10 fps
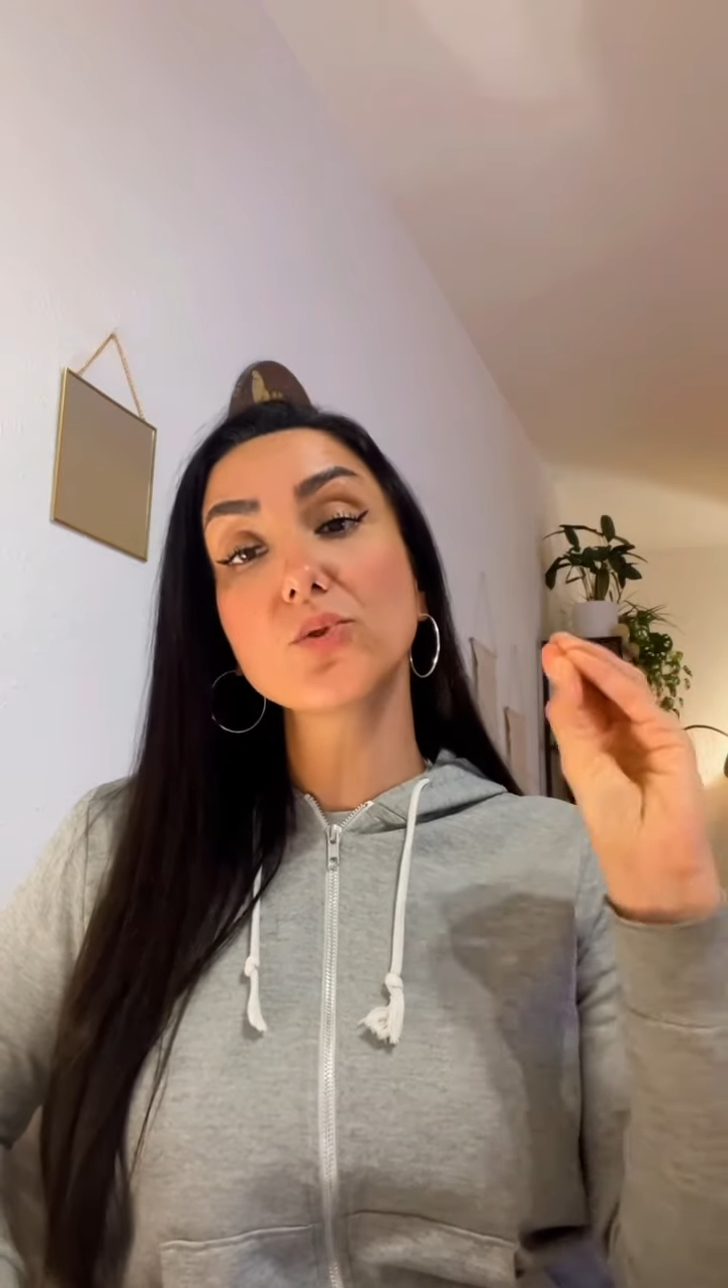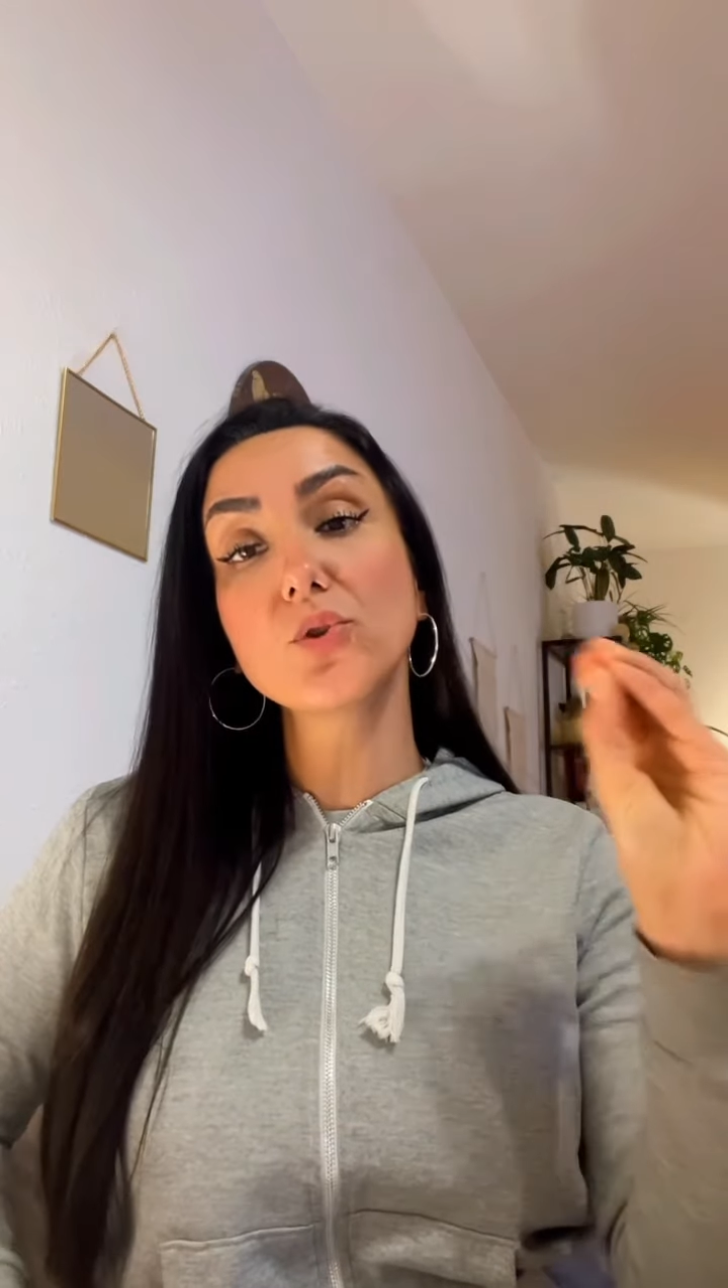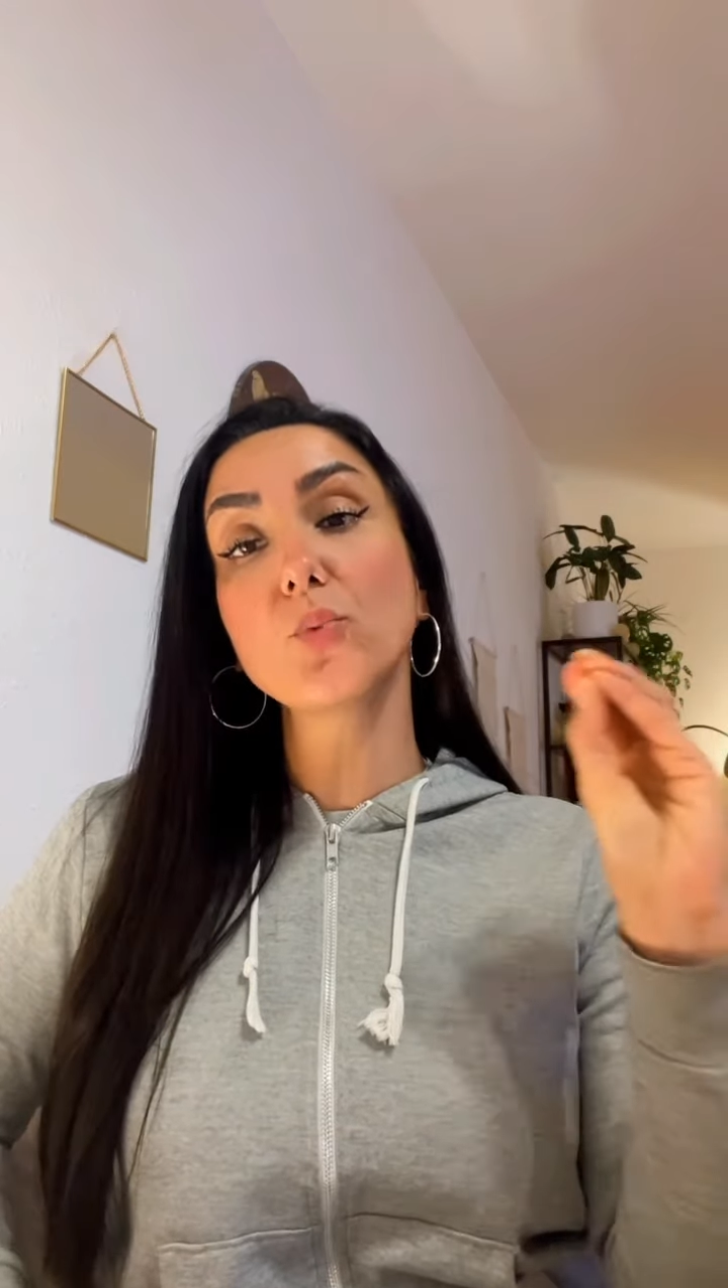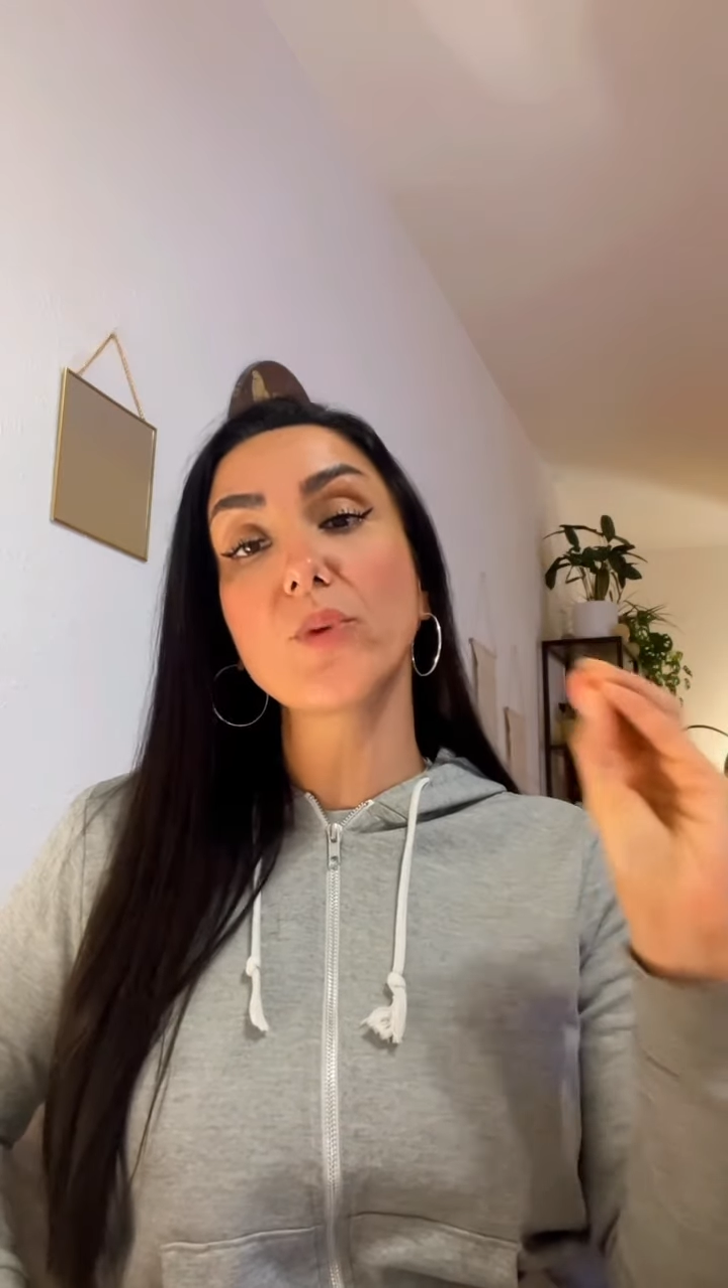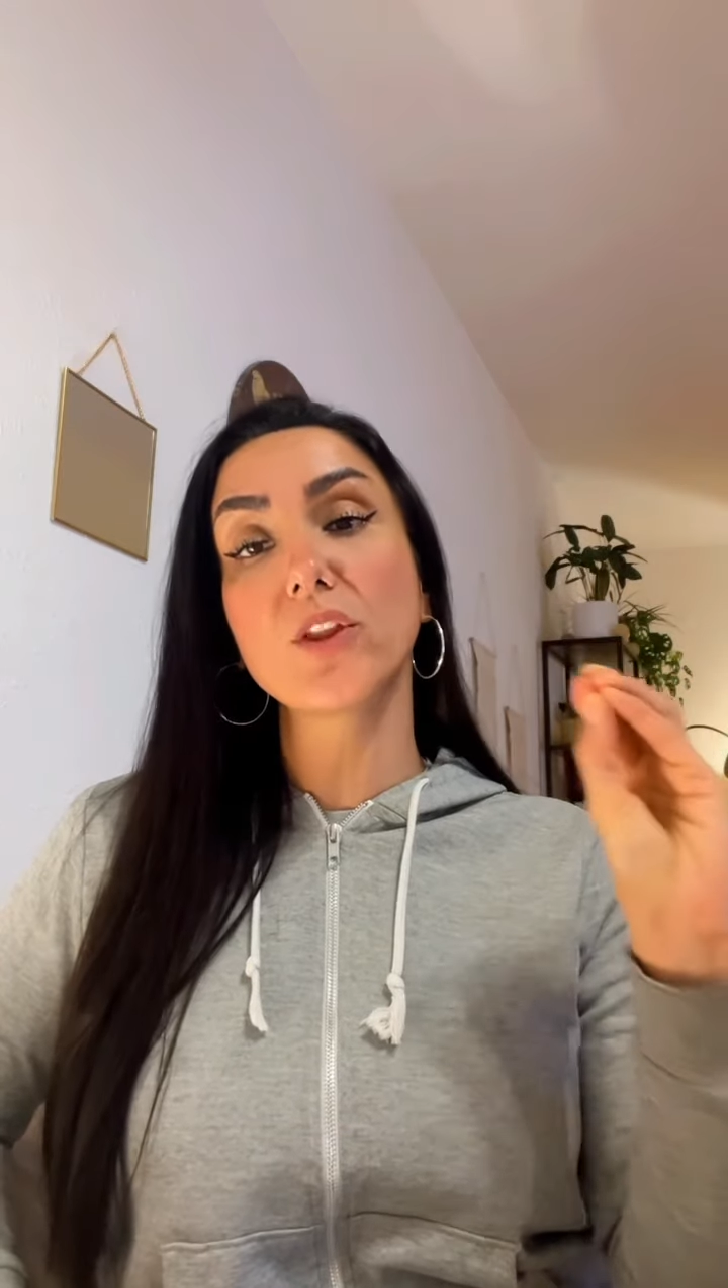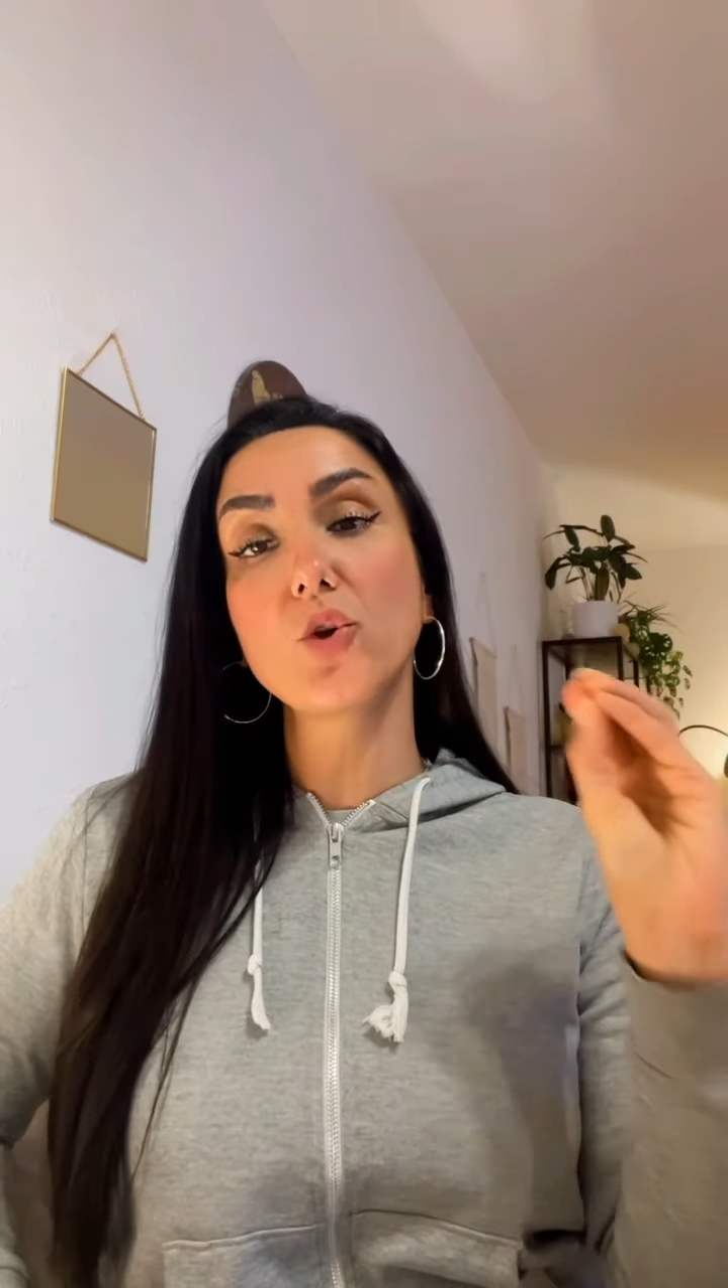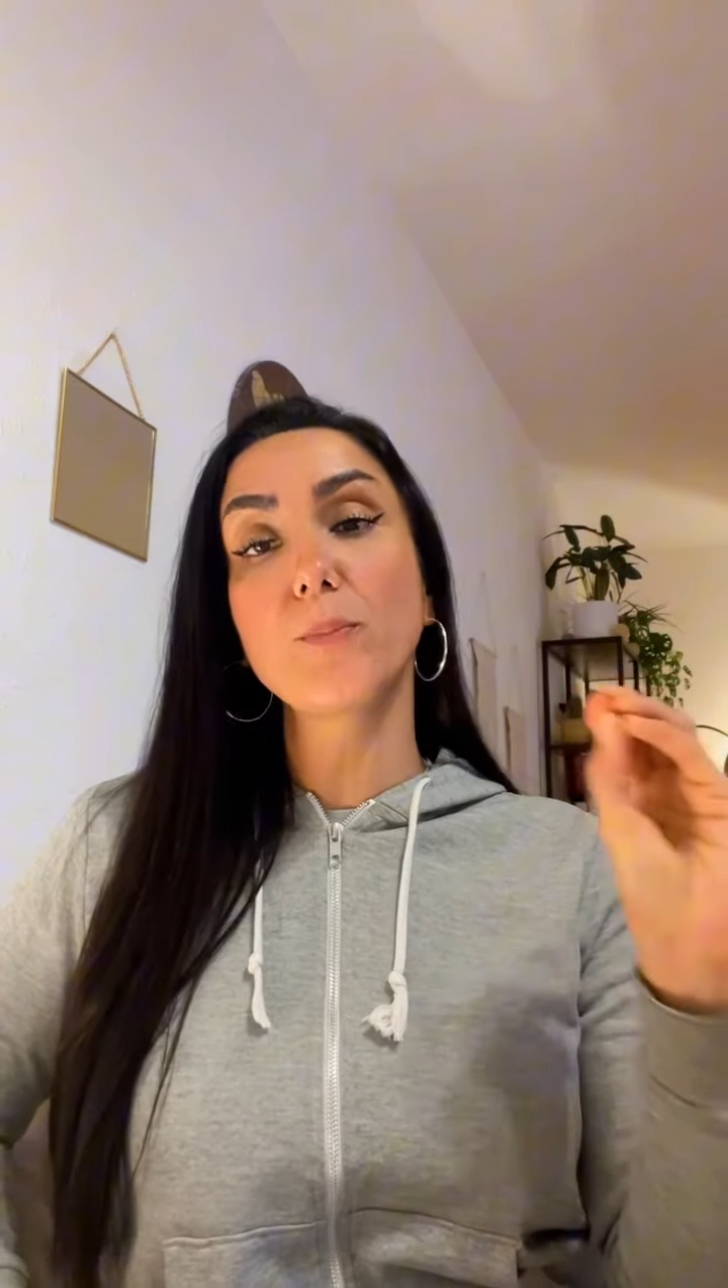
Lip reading: do with you